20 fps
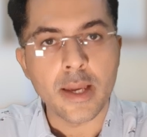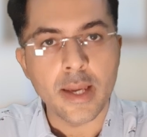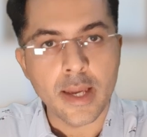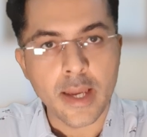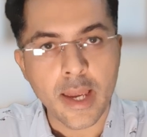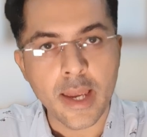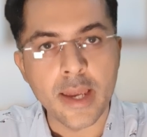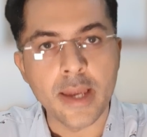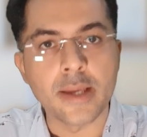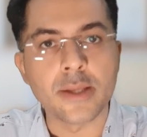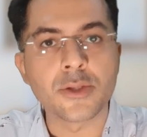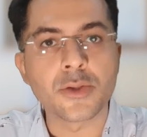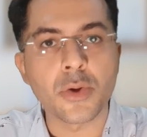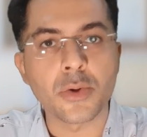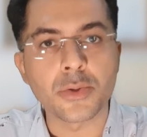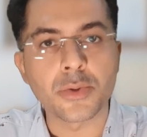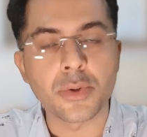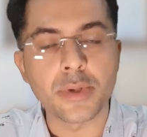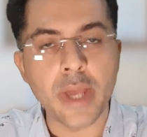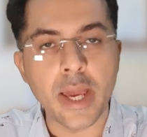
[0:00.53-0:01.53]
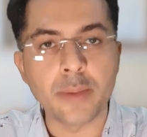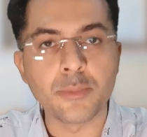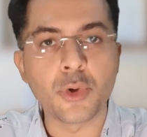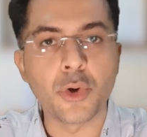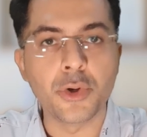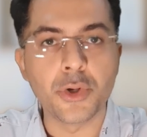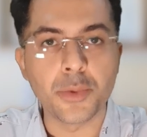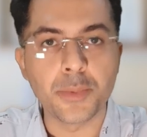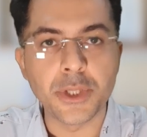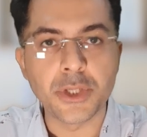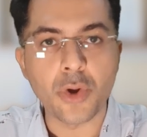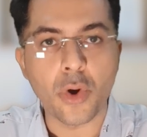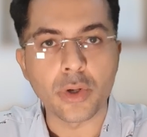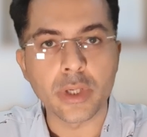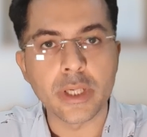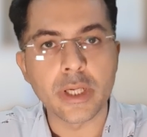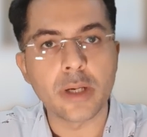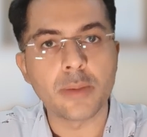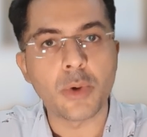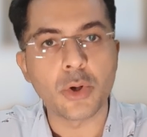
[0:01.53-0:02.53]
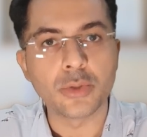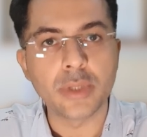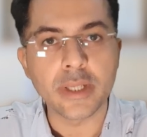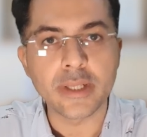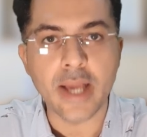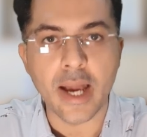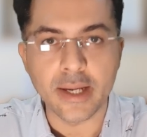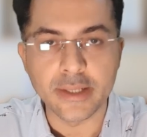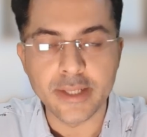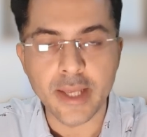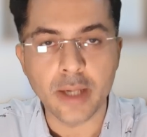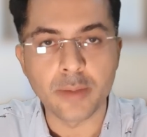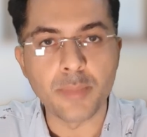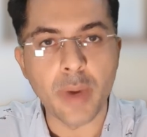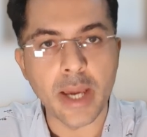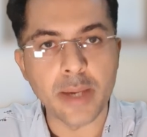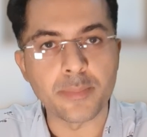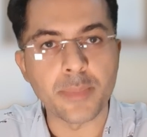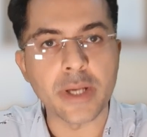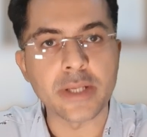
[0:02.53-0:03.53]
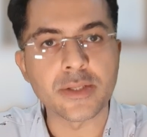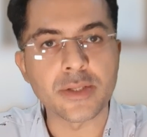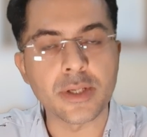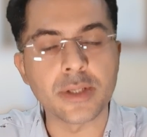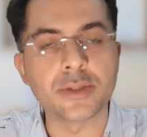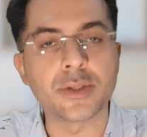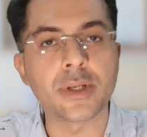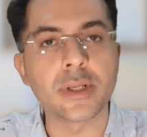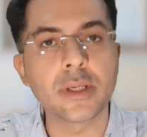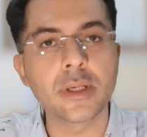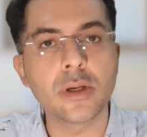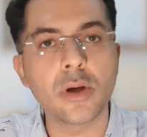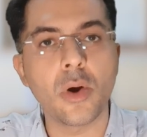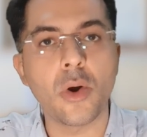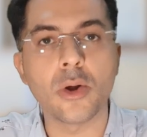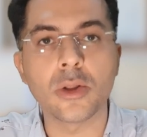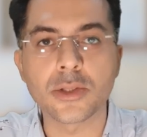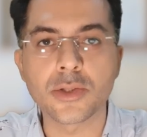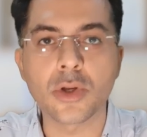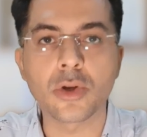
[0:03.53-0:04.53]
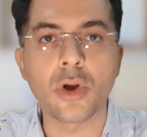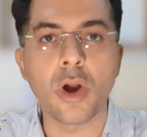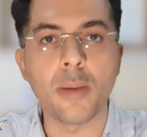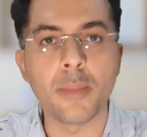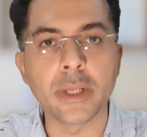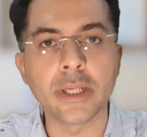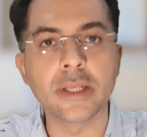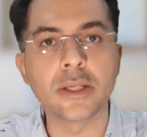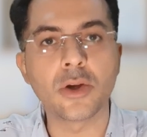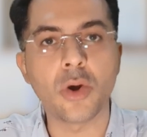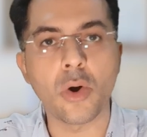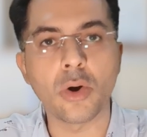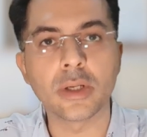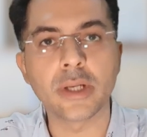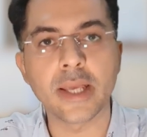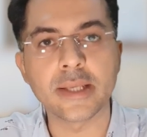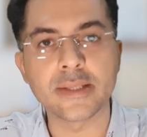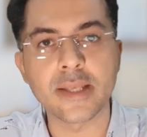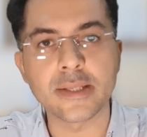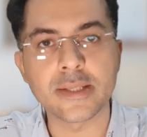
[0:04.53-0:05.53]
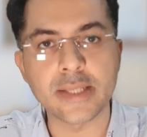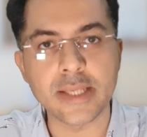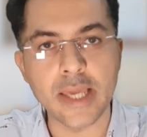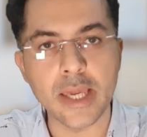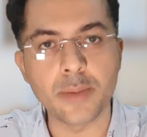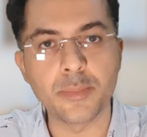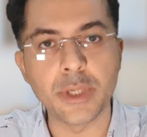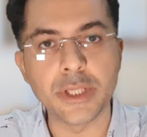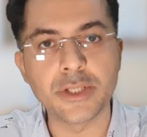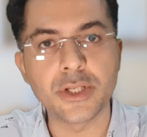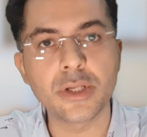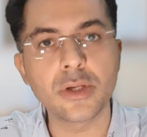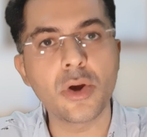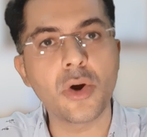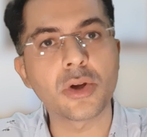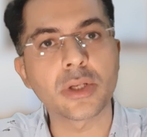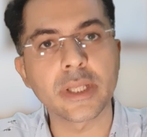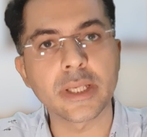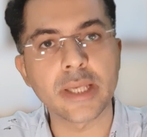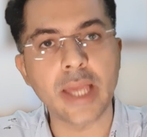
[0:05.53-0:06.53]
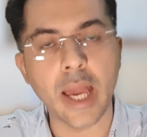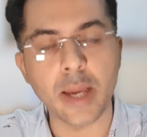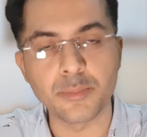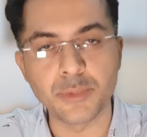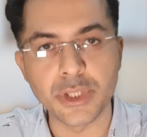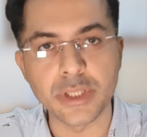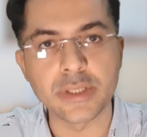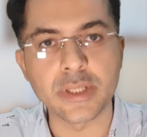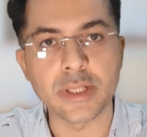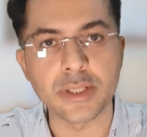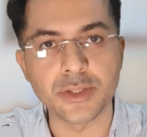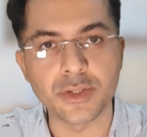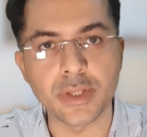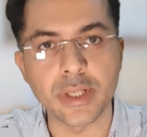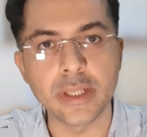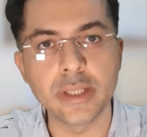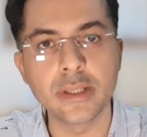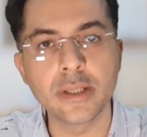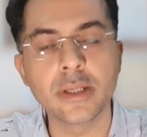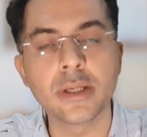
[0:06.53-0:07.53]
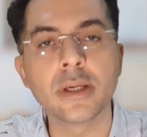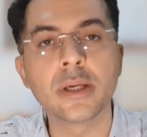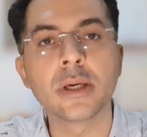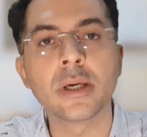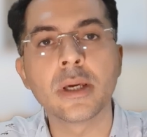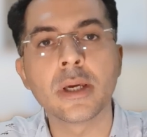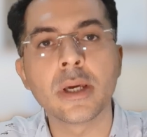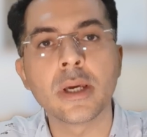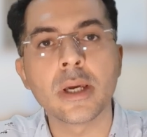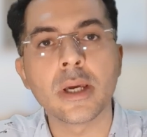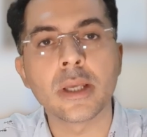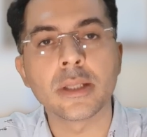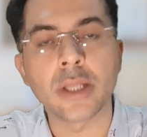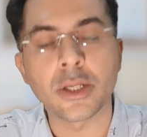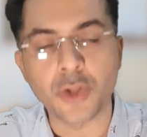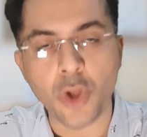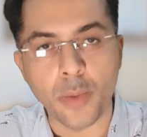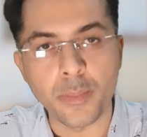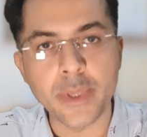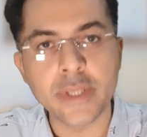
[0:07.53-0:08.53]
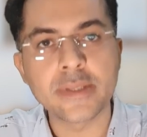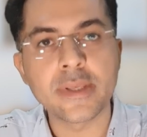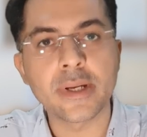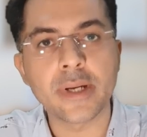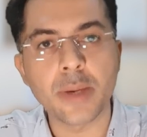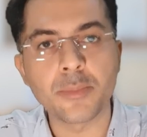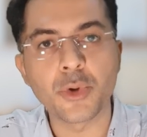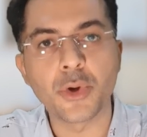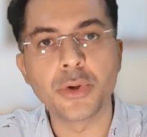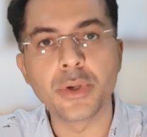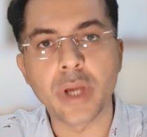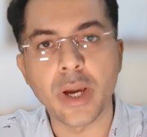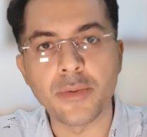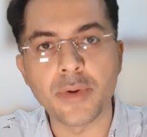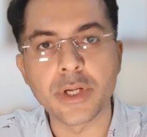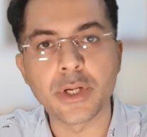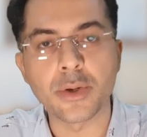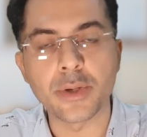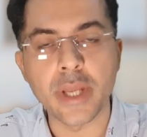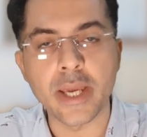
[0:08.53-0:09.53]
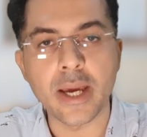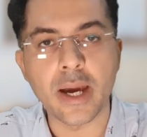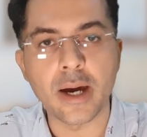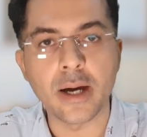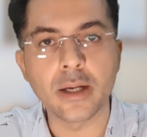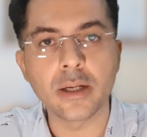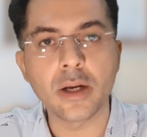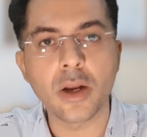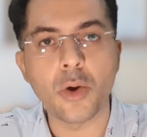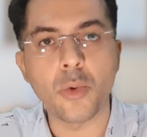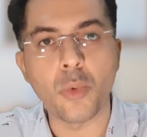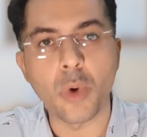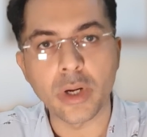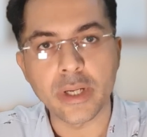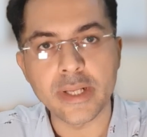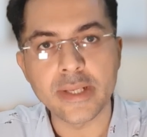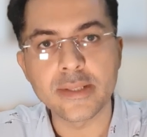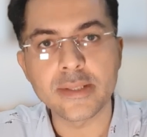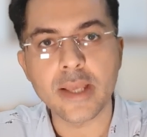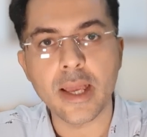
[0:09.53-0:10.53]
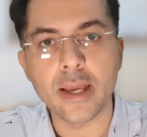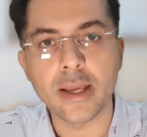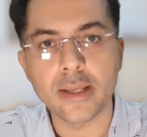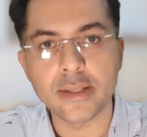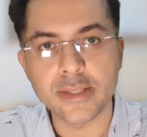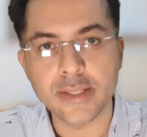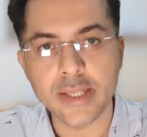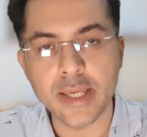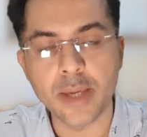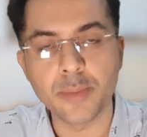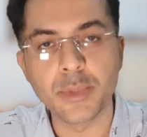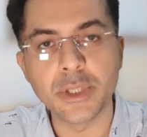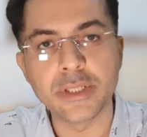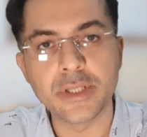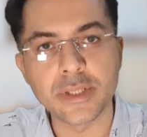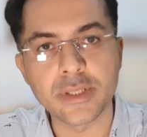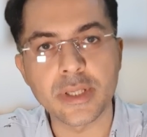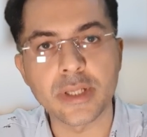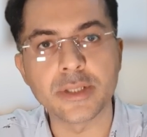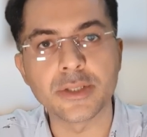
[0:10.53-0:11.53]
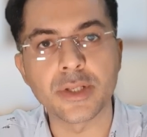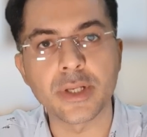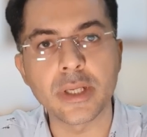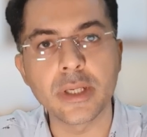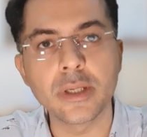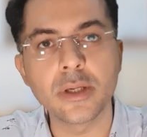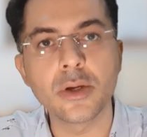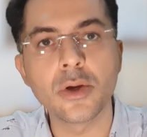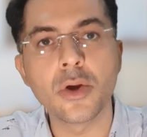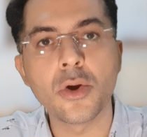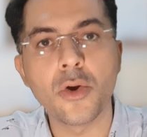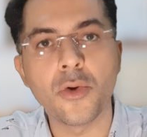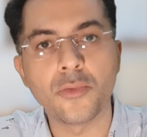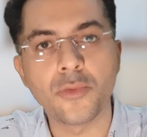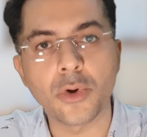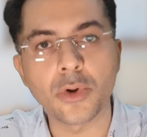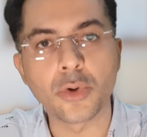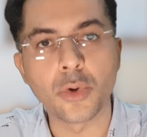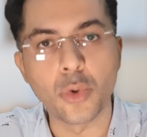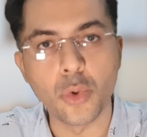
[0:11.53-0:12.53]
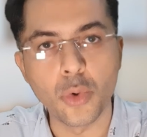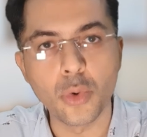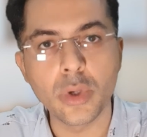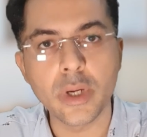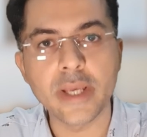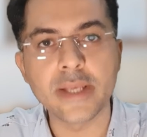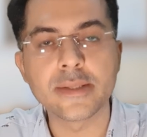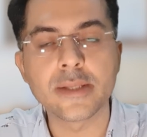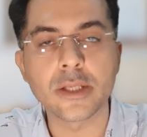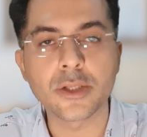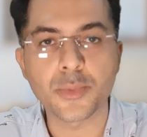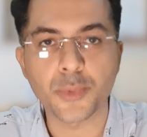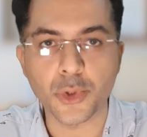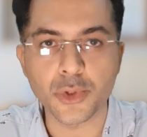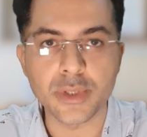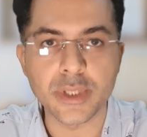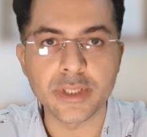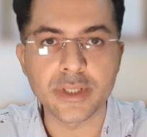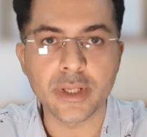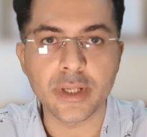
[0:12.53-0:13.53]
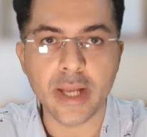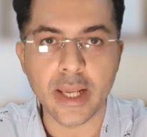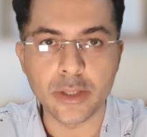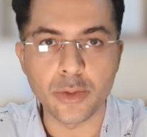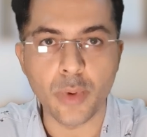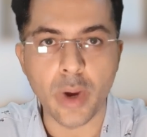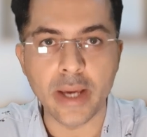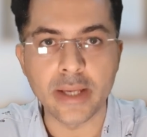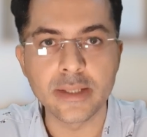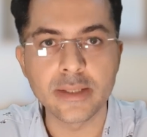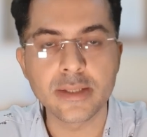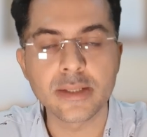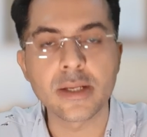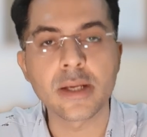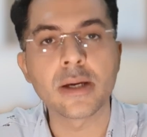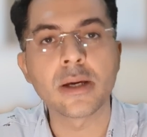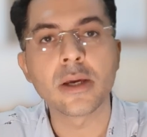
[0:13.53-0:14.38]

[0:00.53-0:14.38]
Hey, so today I'm going to be talking about the cardiac bypass surgery, also commonly called as the CABG or the CABG surgery. The topics that I'm going to cover today are: what is CABG surgery, for who is this procedure advised,